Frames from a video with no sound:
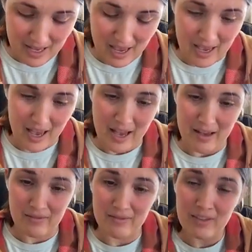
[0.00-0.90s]
I
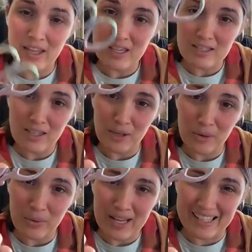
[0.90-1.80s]
have these
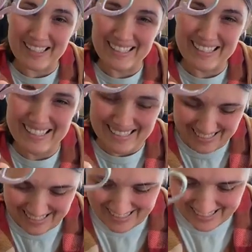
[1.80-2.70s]
cute ones.
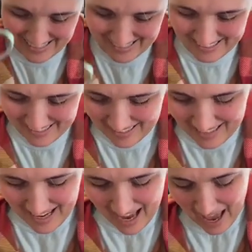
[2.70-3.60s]

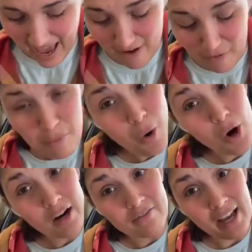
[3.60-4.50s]
I have
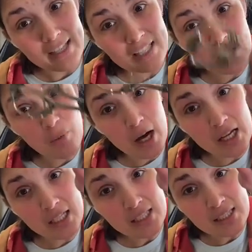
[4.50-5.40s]
more fancy
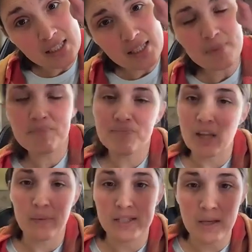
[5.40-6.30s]
ones.
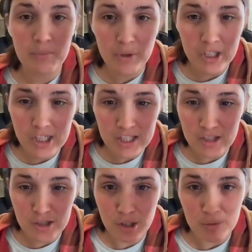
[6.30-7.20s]
Anyways, embroidery
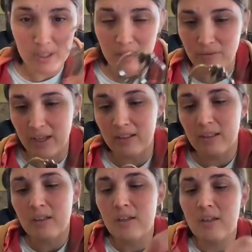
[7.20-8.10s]
scissors are really fun.
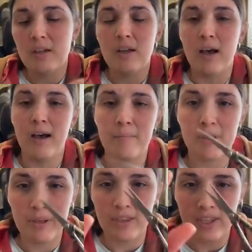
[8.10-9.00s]

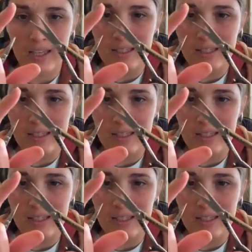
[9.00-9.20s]
The big thing